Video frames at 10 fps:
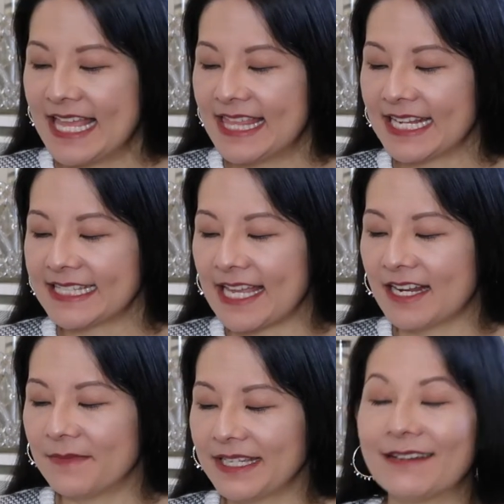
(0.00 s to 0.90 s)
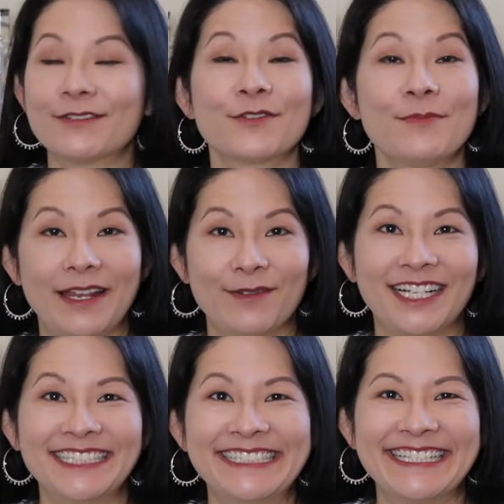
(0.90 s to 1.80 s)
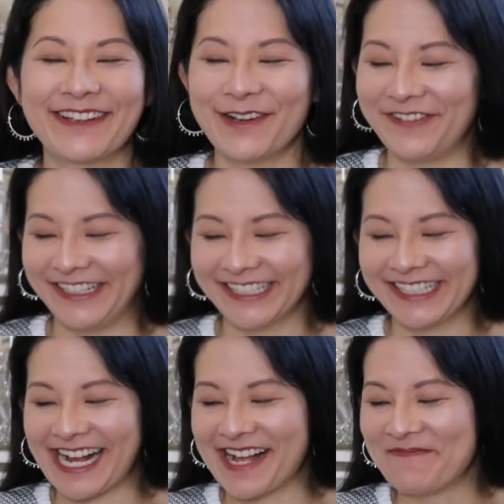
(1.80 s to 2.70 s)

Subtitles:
The next item, again, was from Madewell. Go figure.